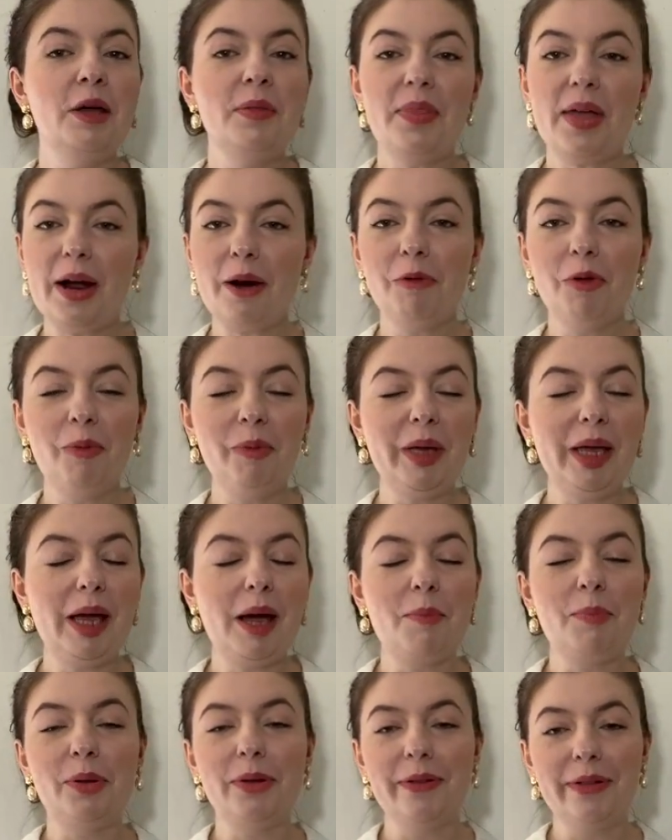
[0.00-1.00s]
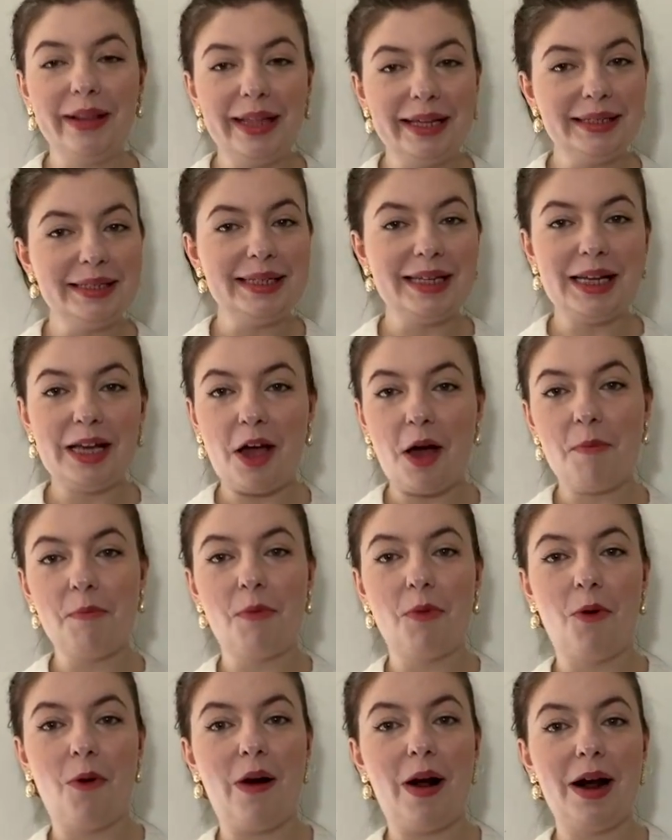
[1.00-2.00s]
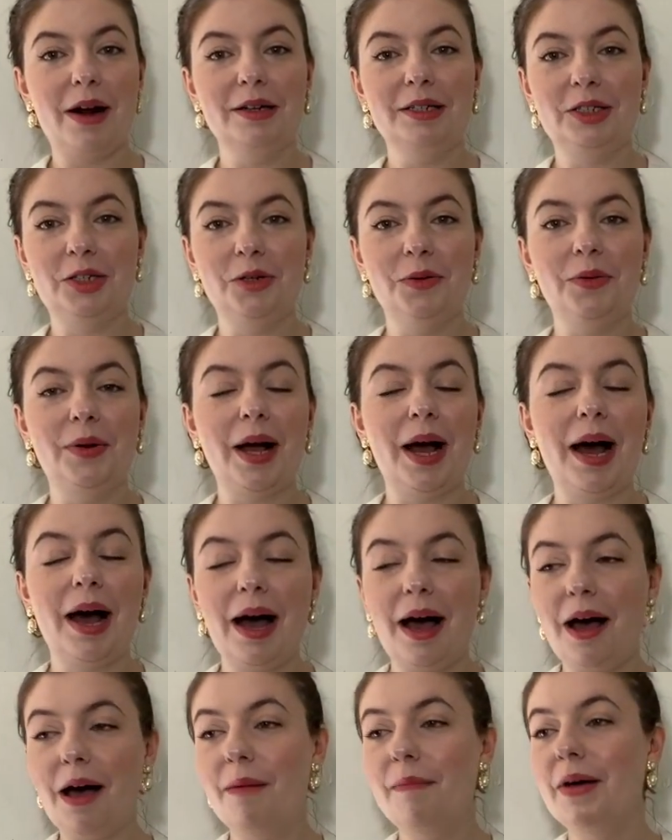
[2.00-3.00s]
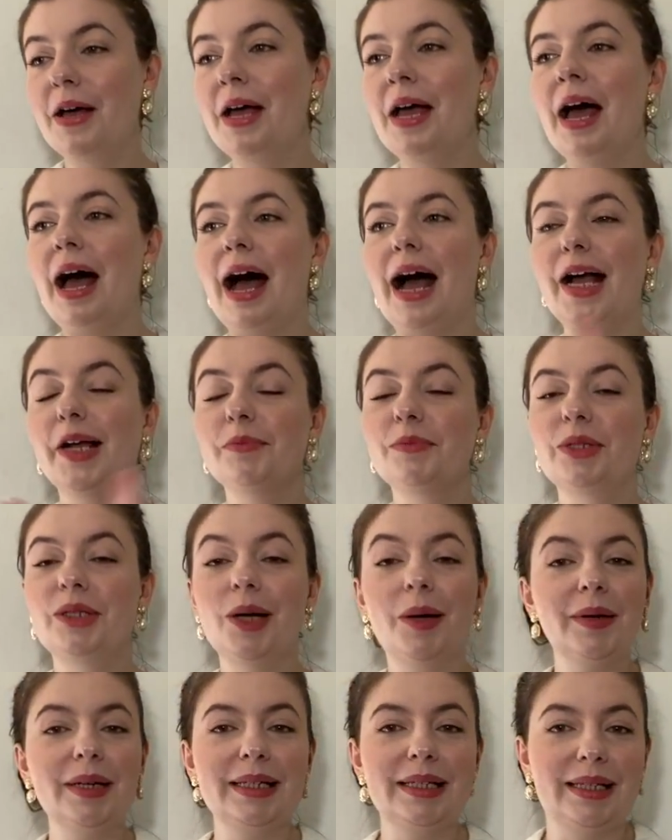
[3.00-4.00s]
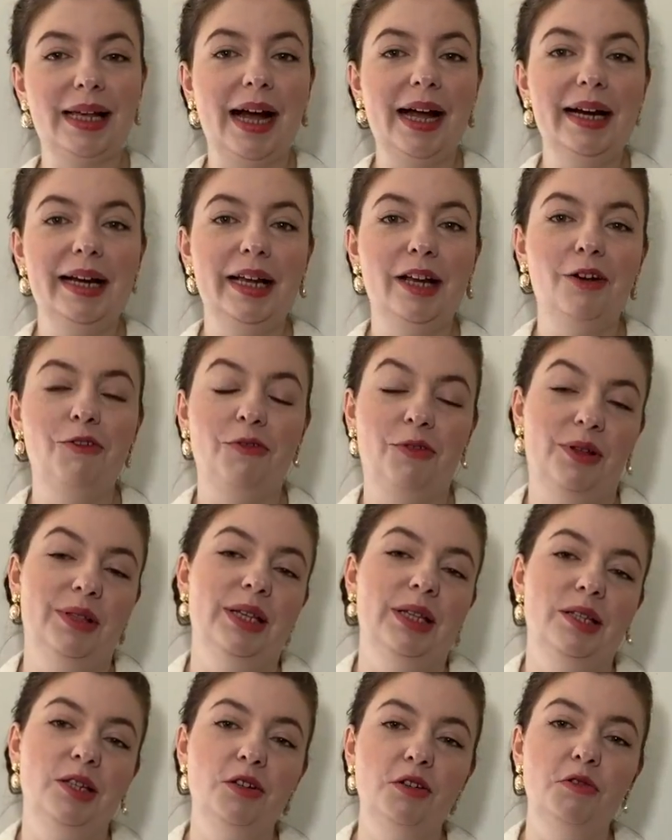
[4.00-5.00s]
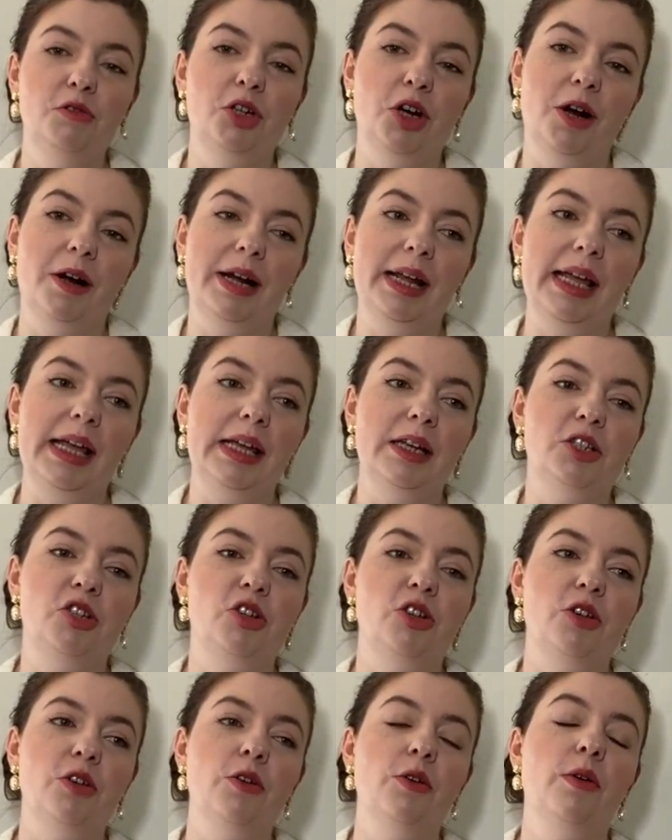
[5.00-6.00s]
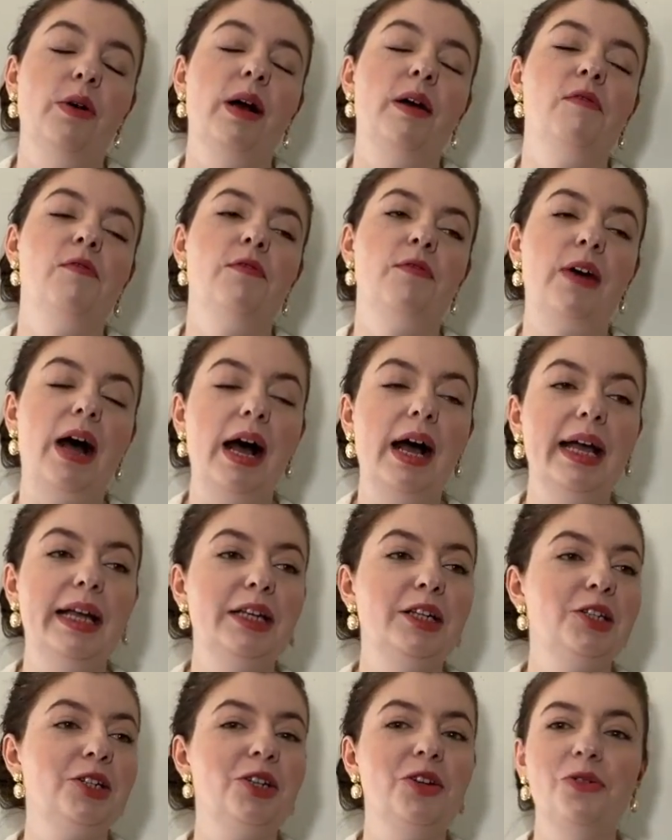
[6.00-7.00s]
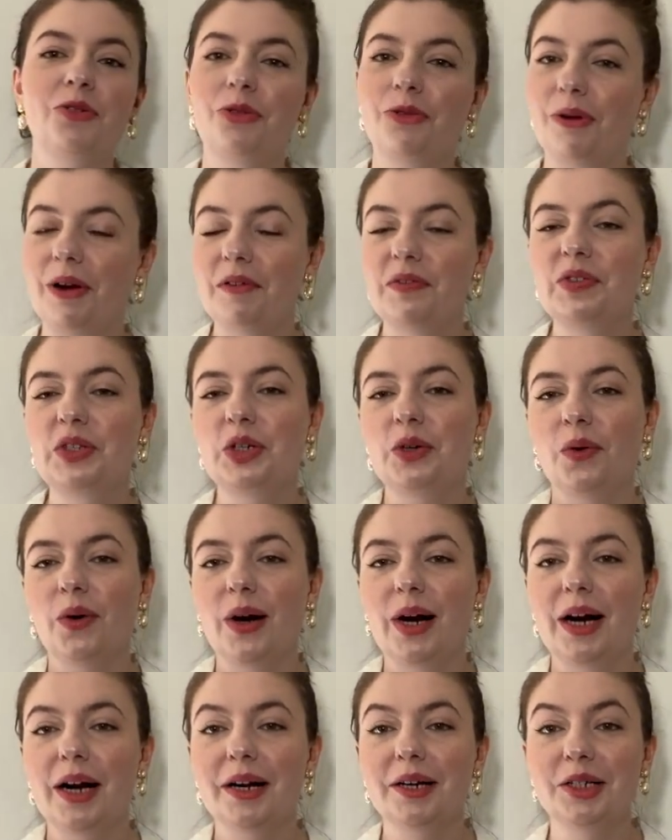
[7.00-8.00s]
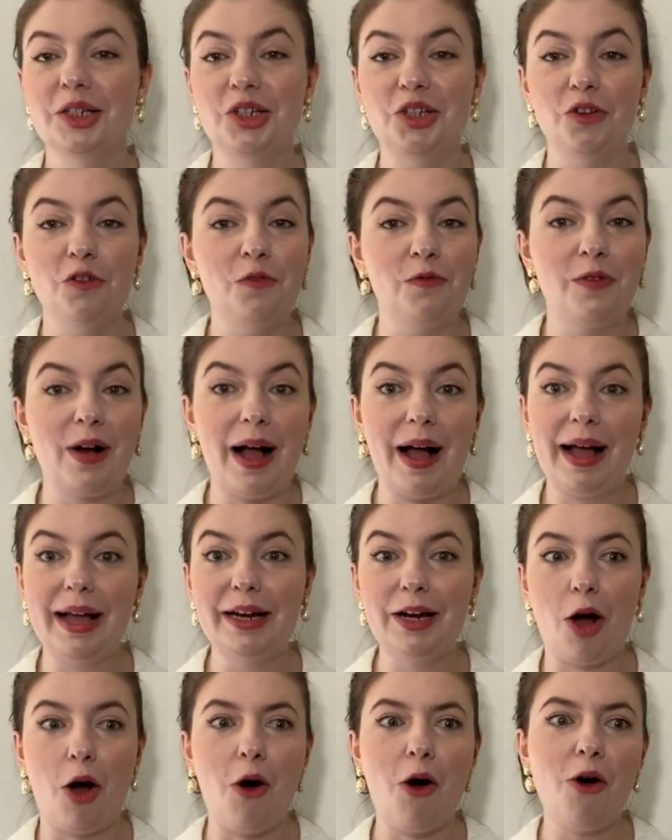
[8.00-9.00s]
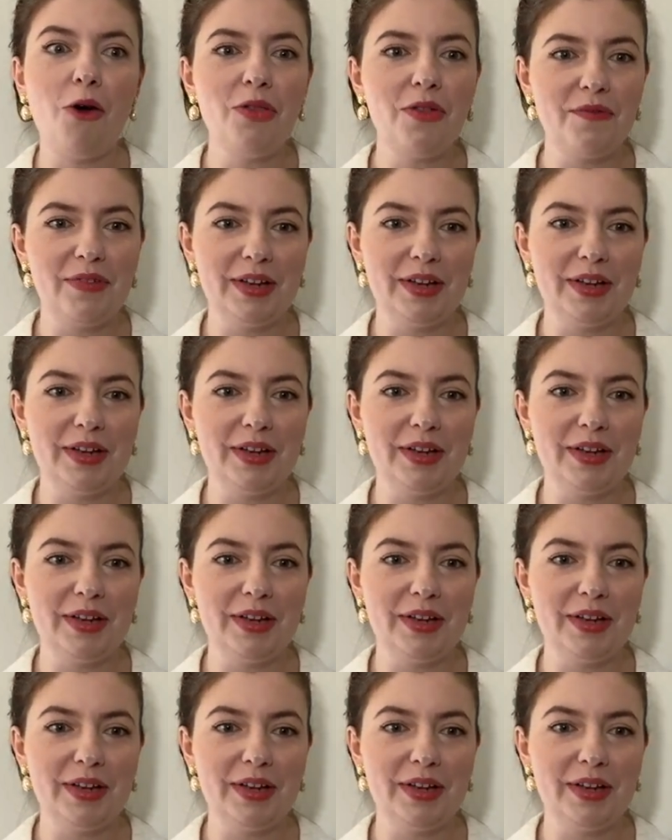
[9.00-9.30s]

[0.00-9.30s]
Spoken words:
There will be plenty more to come. I am so excited for this new journey to find new thrift stores, to find all the